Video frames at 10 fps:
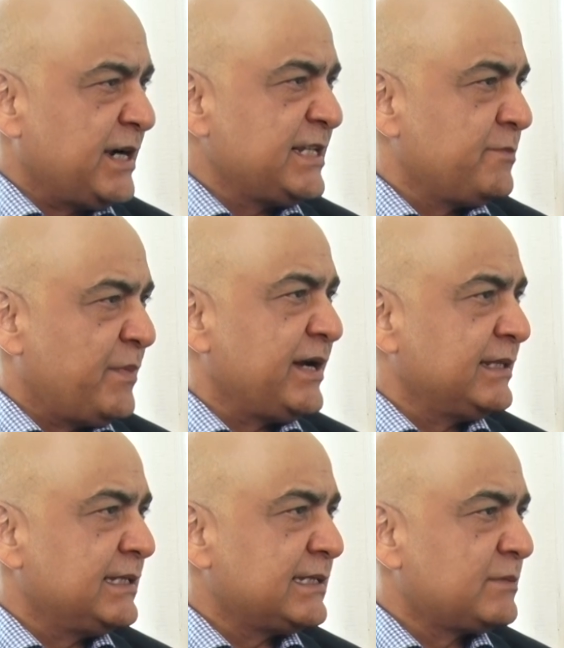
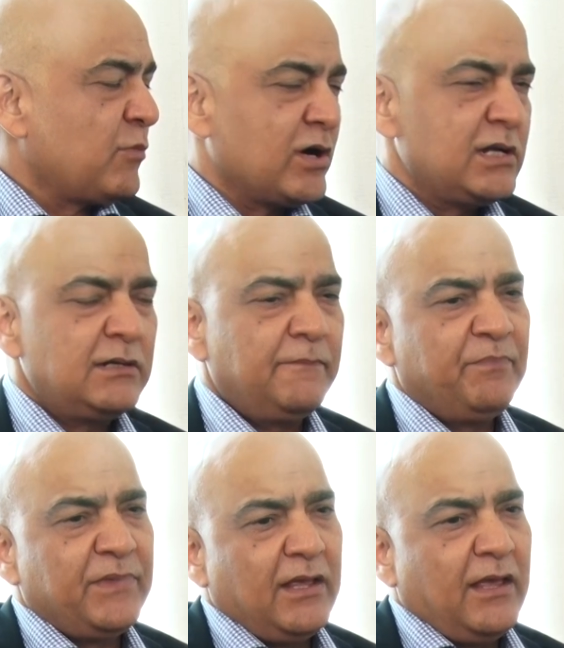participate in this model,
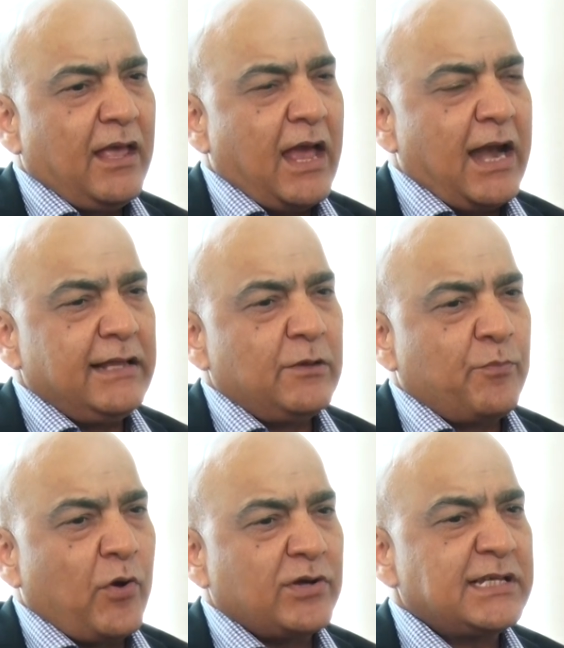and in
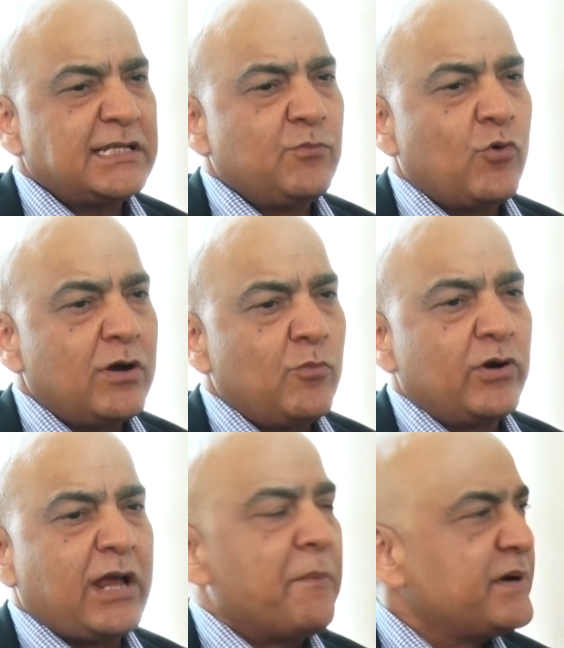the process more
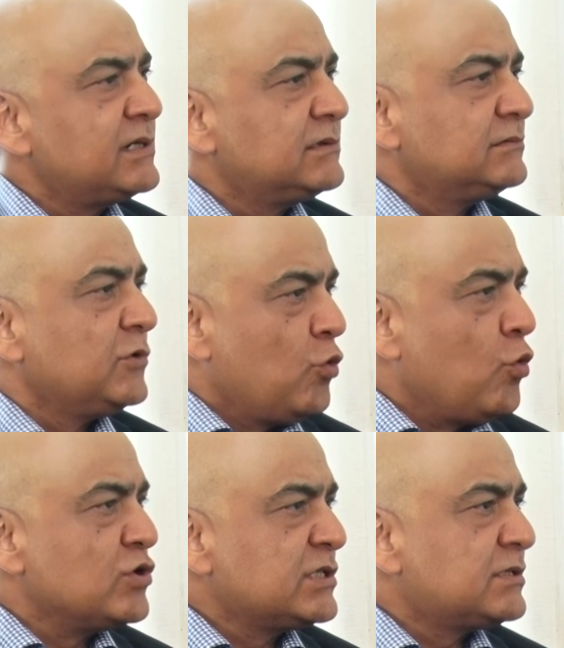and more capital
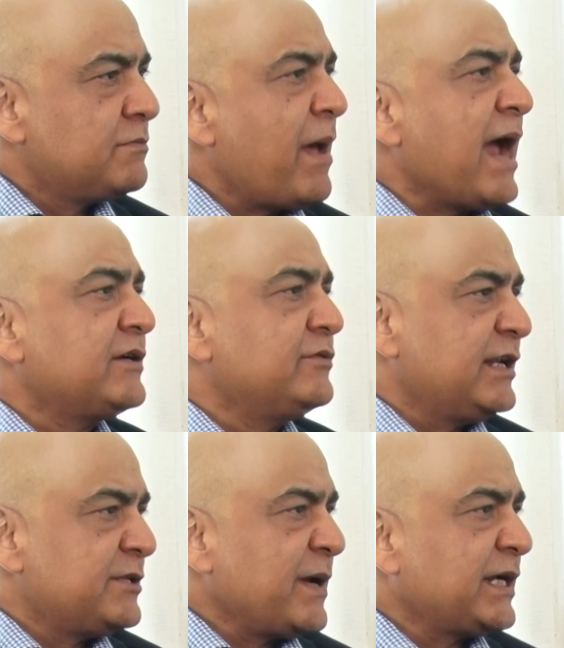goes back
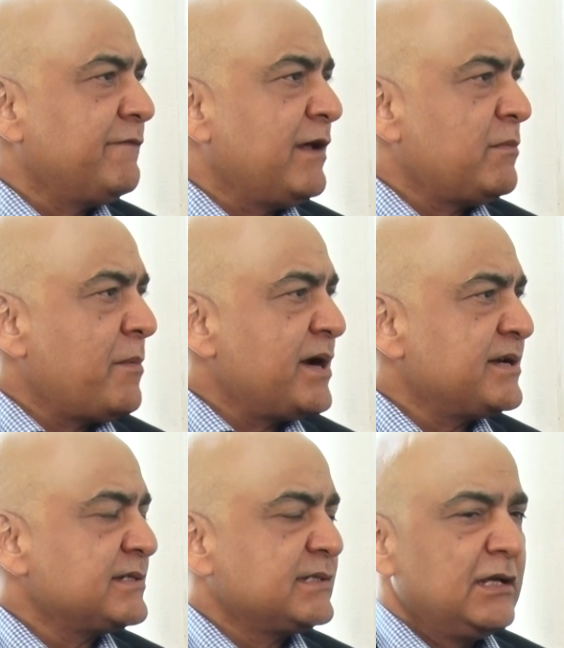to their respective alma
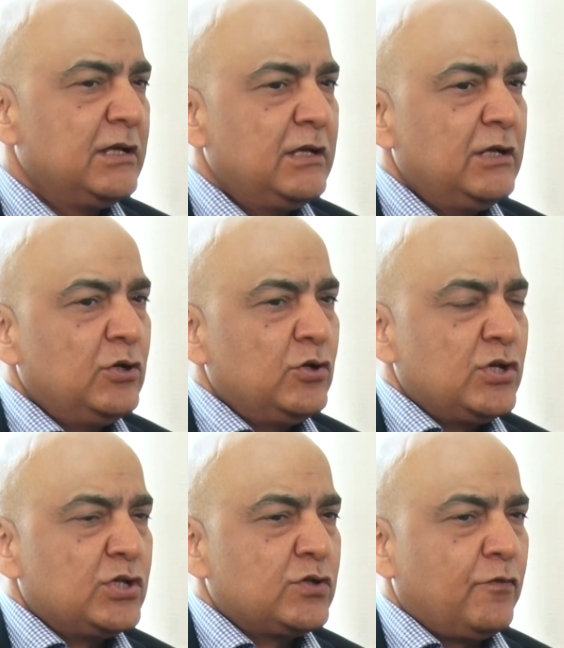maters.
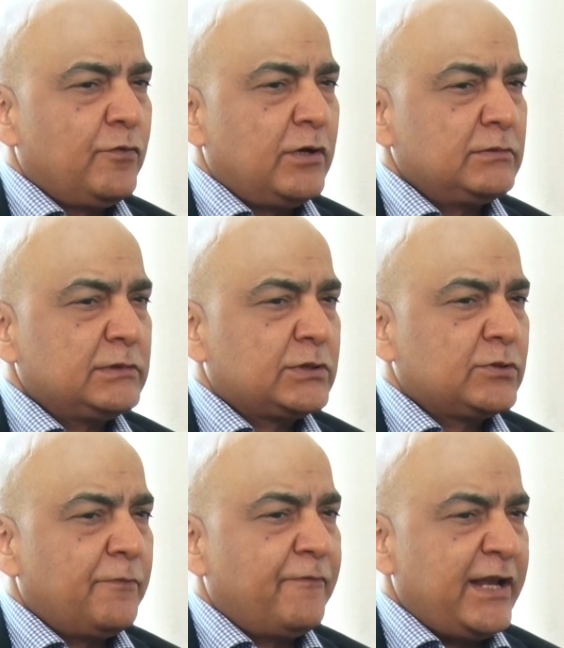So
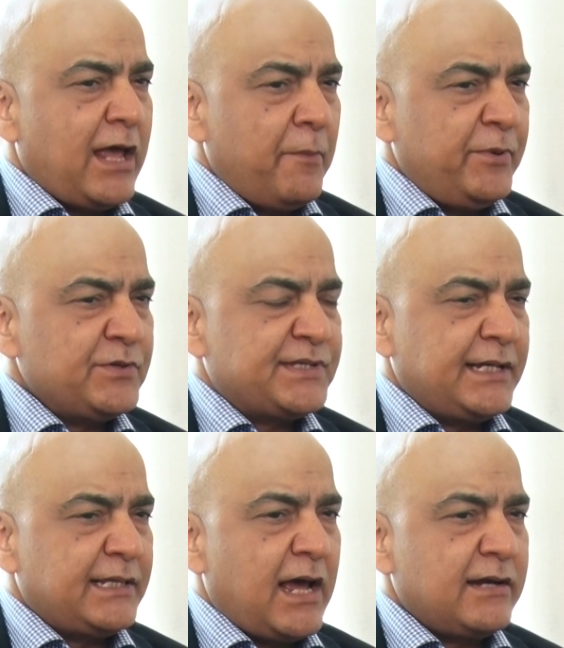I'm very happy to
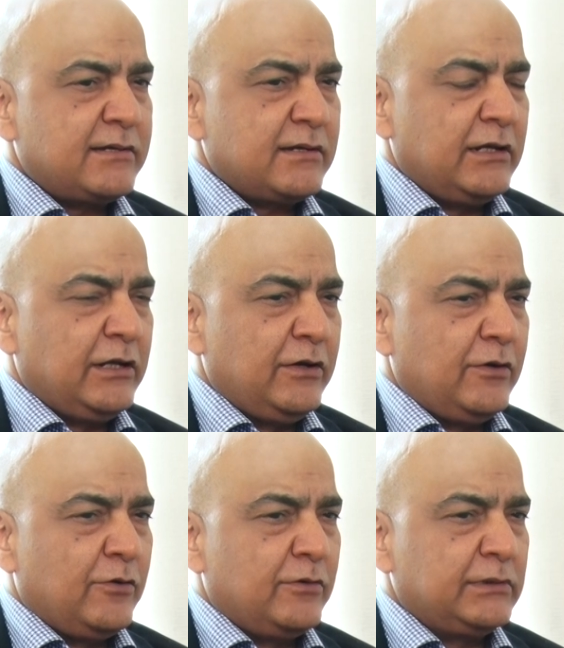say that,
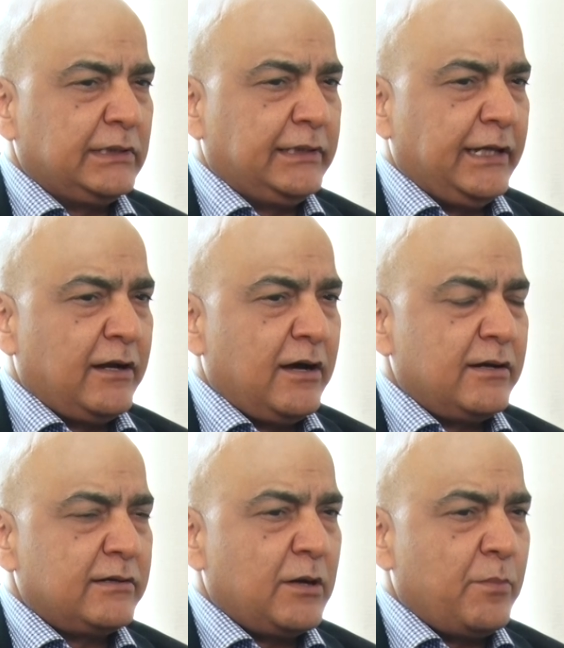there
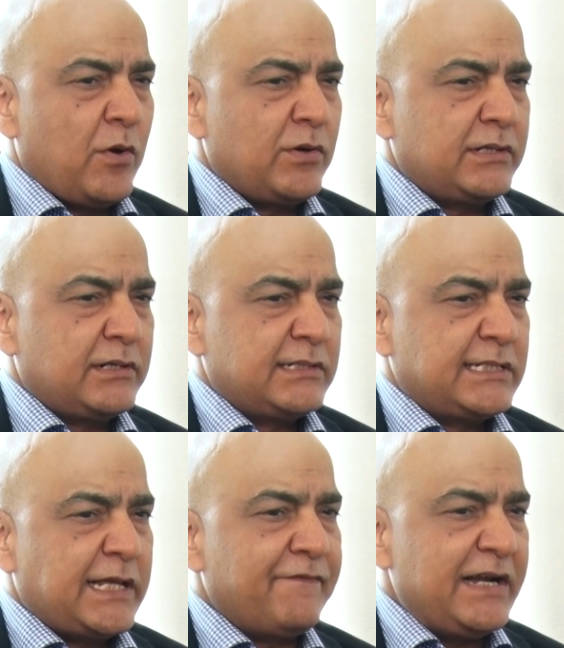are about
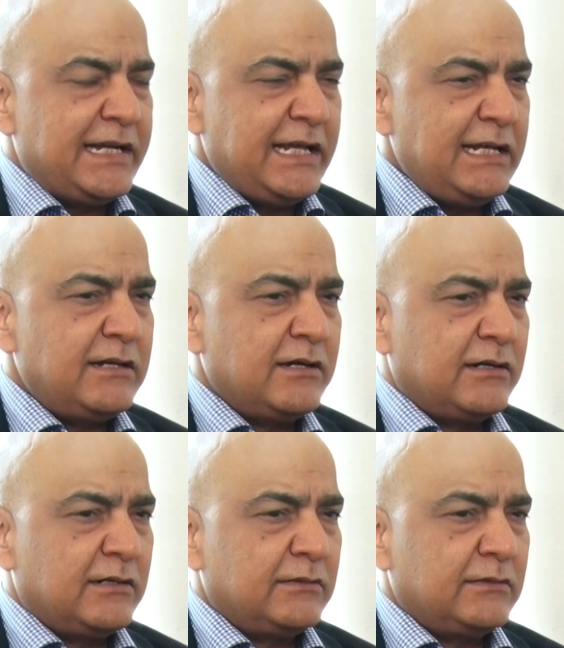17